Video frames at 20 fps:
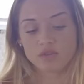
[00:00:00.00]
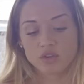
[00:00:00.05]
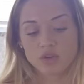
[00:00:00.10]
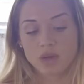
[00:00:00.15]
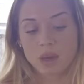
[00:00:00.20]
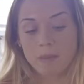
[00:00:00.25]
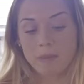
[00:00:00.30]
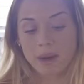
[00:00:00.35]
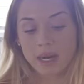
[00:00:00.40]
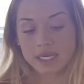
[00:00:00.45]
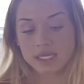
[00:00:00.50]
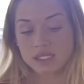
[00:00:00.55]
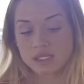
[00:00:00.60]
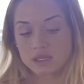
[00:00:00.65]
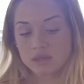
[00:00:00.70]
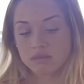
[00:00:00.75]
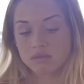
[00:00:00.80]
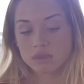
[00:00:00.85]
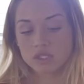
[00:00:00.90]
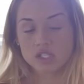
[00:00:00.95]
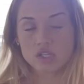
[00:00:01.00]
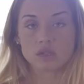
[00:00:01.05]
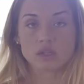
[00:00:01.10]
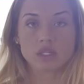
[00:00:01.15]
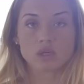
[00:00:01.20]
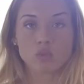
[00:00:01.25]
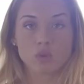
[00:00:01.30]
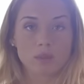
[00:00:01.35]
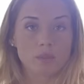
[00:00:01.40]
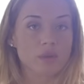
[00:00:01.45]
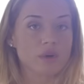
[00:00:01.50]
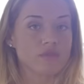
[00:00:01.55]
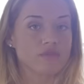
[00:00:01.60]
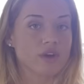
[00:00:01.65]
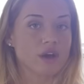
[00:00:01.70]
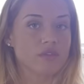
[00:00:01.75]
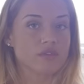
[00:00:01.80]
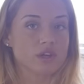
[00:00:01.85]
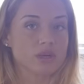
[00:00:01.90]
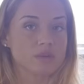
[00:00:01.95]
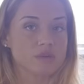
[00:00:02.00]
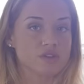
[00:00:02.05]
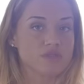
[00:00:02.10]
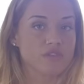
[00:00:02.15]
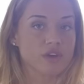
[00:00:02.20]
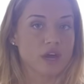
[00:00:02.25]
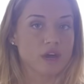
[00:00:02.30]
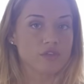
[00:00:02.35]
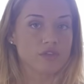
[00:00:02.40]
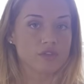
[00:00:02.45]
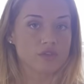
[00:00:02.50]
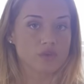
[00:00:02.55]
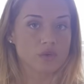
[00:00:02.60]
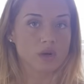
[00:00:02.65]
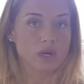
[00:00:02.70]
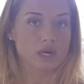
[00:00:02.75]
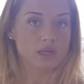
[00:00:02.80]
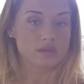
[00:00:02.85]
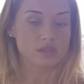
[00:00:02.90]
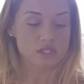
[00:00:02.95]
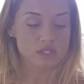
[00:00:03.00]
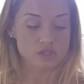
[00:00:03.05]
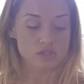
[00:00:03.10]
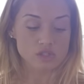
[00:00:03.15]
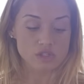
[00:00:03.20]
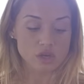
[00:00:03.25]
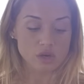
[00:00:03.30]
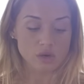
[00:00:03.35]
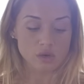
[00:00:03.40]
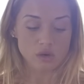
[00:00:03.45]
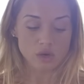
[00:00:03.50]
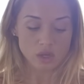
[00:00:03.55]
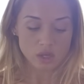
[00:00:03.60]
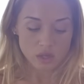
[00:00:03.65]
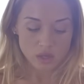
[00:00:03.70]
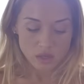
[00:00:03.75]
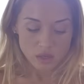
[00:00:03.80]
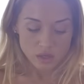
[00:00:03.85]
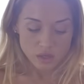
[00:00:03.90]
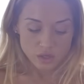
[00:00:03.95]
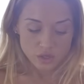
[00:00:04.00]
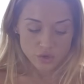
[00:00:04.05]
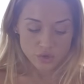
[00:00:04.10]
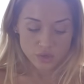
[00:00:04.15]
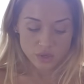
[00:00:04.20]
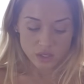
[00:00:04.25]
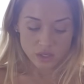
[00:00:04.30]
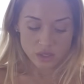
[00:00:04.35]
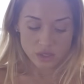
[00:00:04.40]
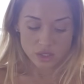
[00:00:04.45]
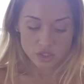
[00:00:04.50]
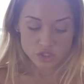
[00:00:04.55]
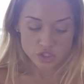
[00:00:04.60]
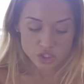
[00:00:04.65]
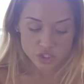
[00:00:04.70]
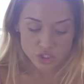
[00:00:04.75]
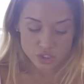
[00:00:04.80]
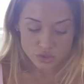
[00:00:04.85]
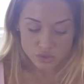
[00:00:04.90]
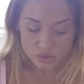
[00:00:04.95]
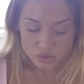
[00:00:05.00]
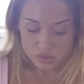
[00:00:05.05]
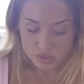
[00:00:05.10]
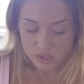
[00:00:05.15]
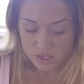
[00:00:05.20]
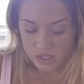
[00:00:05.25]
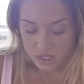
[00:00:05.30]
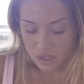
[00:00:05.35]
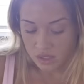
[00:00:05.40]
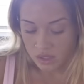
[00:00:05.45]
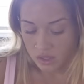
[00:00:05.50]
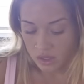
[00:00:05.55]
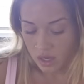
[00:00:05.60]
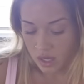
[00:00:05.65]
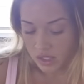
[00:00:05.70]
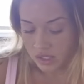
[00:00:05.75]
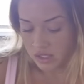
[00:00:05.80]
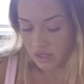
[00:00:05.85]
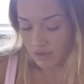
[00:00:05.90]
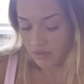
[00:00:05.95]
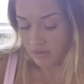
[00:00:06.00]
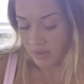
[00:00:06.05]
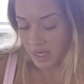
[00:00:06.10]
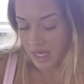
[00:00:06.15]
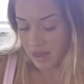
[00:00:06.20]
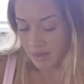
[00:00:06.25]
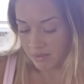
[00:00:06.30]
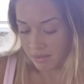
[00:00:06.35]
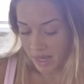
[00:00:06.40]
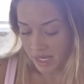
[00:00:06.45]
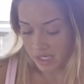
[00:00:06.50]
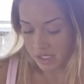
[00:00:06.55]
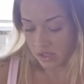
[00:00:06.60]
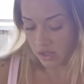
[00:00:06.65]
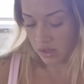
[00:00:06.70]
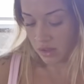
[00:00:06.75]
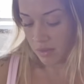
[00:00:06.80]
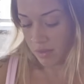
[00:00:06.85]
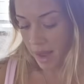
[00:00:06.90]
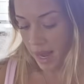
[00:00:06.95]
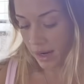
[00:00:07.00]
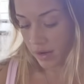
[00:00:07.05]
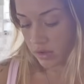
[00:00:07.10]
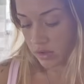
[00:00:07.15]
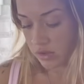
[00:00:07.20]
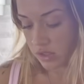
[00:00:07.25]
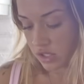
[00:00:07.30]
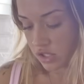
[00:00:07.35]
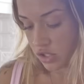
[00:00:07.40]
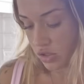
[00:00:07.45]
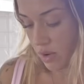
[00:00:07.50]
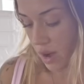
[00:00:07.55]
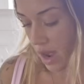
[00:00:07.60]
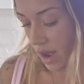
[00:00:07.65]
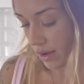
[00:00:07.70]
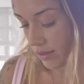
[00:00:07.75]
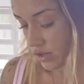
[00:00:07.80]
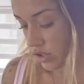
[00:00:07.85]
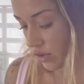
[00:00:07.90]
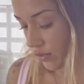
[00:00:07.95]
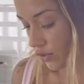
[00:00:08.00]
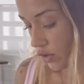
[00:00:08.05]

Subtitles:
If you get bison, it's only 1.5 grams of fat for 4 ounces. So you can choose the cuts of meat based on the macros that you have. So